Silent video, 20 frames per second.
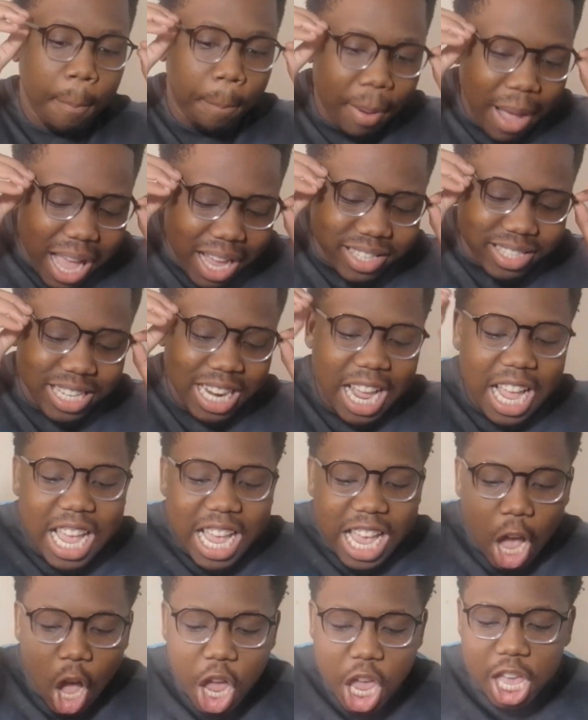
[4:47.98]
But
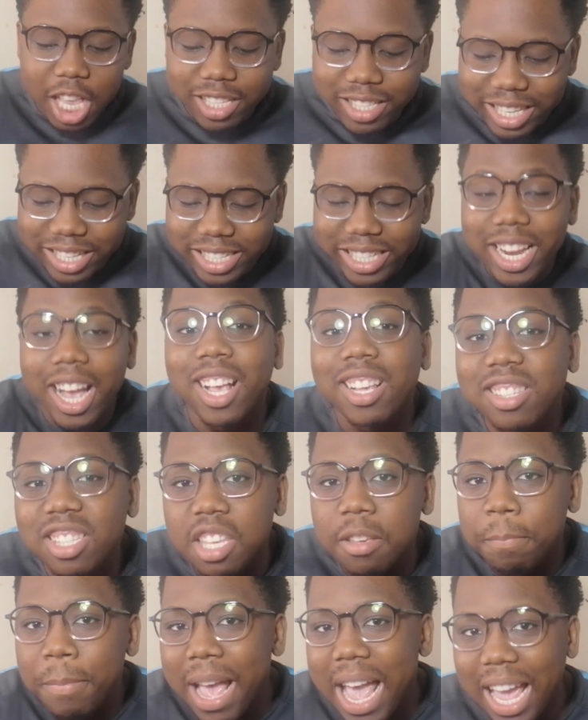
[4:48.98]
is
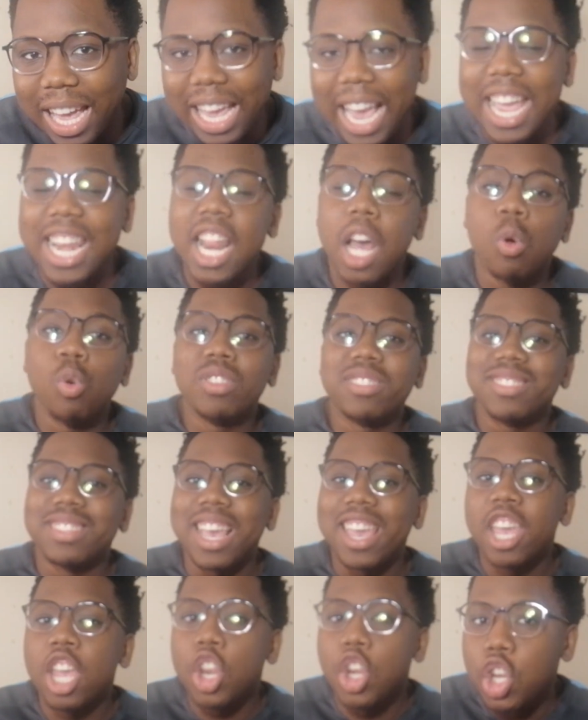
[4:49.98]
Chelsea back? And I will
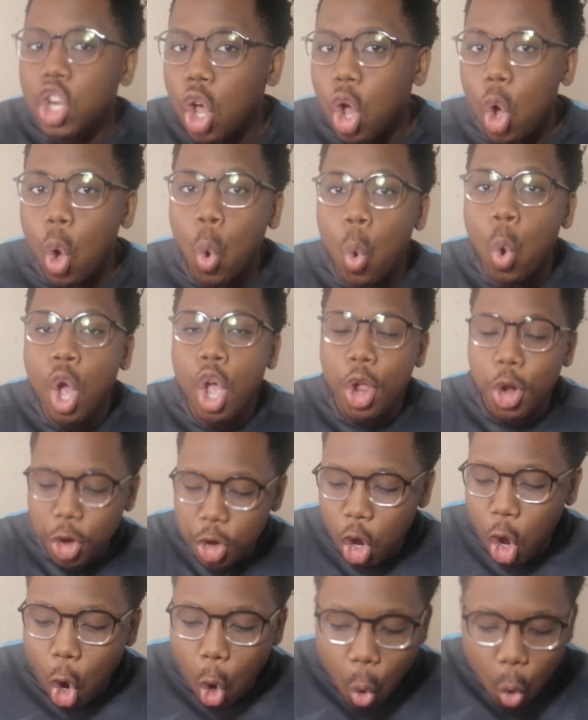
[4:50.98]
say no,
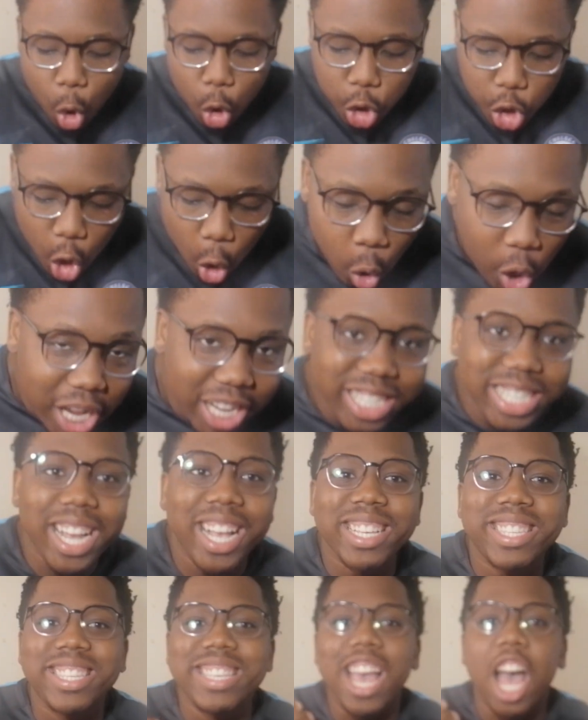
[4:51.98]
no, no.
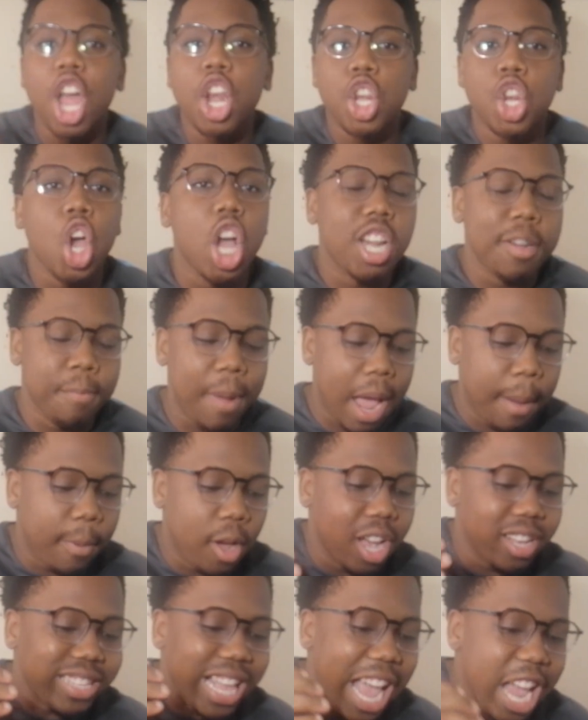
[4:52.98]
Chelsea are not
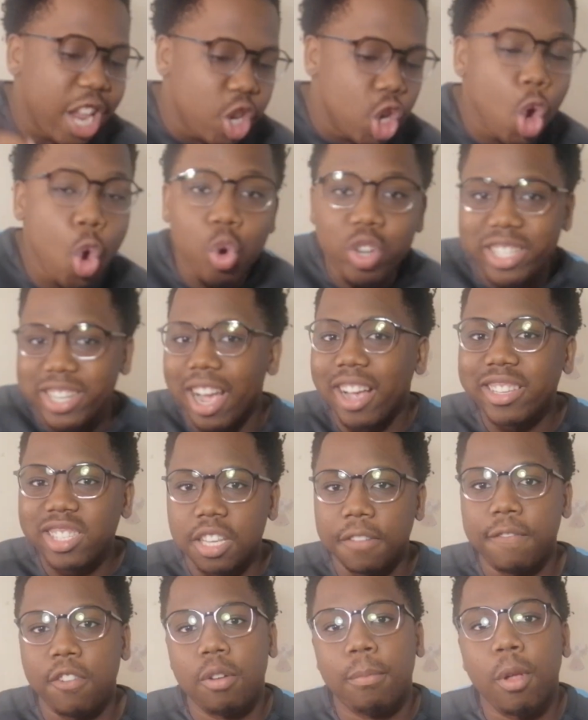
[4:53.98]
back, because I know
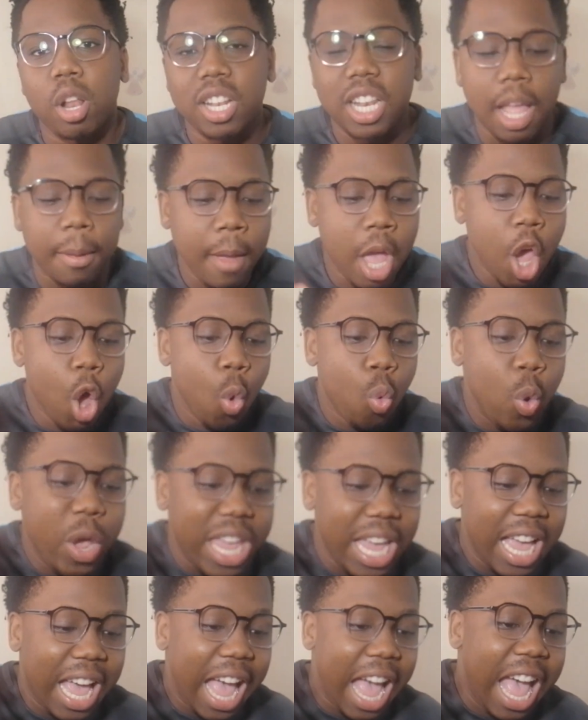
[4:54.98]
Chelsea Football Club.
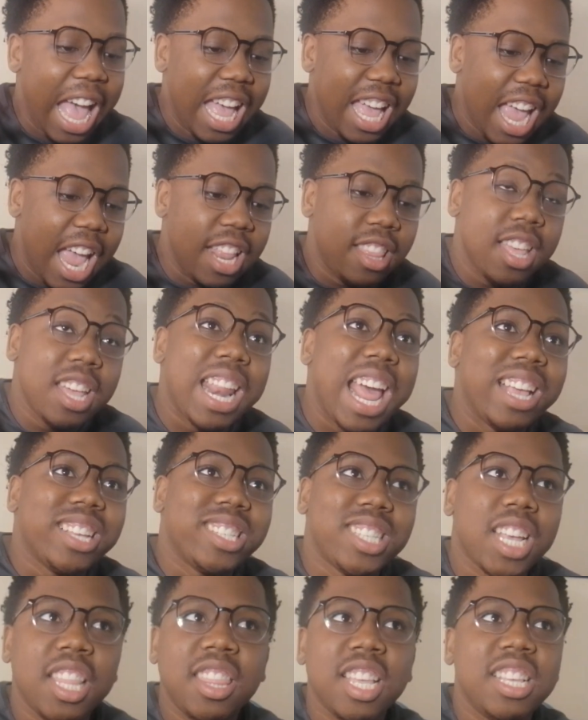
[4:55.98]
And then
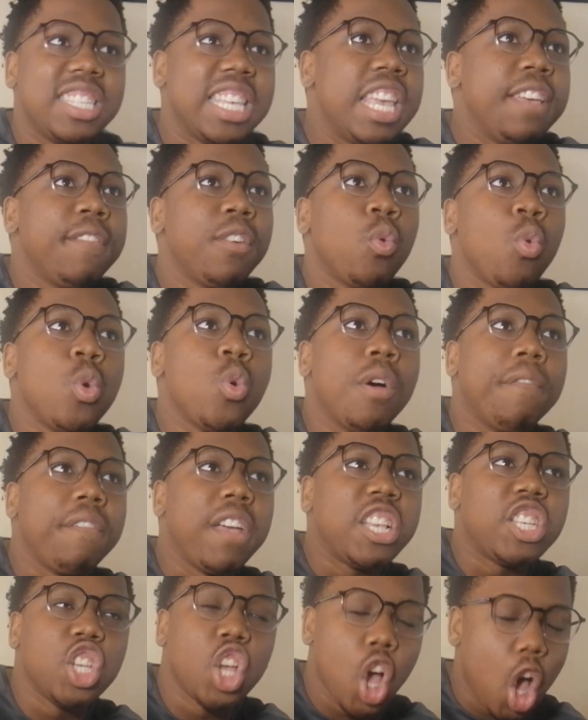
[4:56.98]
I said this even when we're
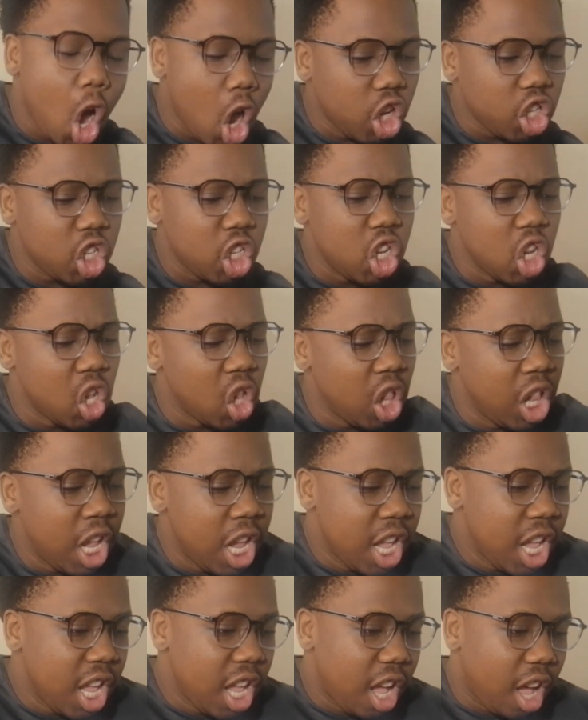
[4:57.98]
facing
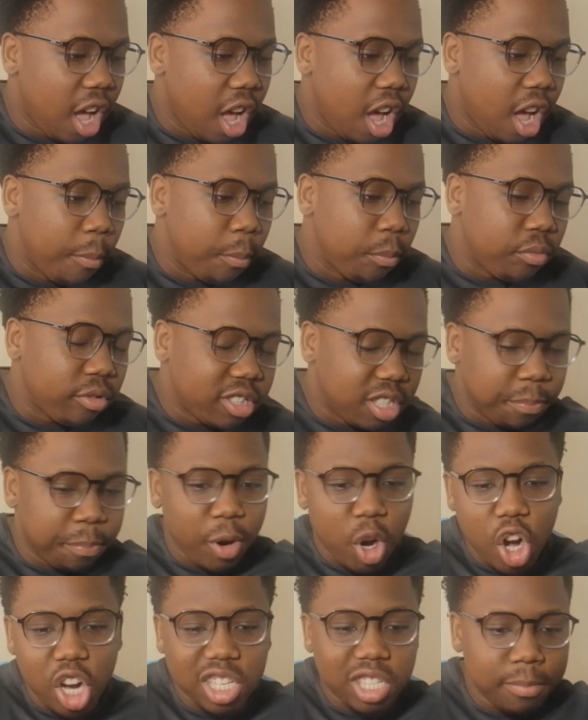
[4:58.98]
Arsenal.
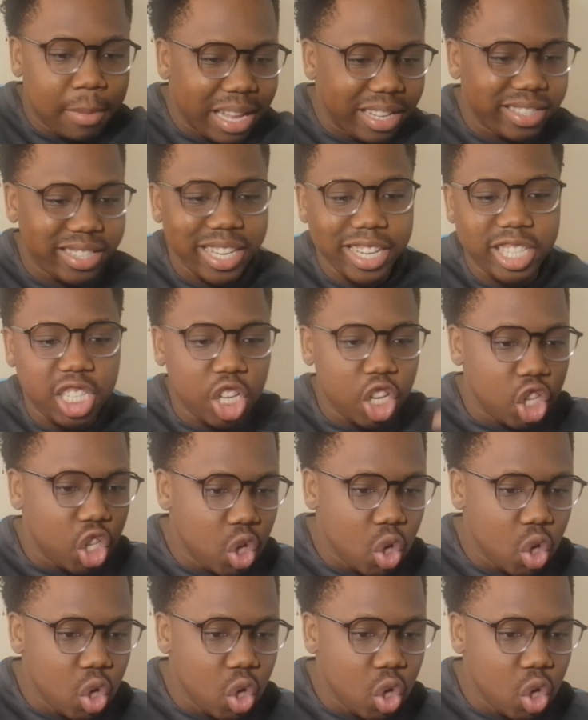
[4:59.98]
Spurs, Man City,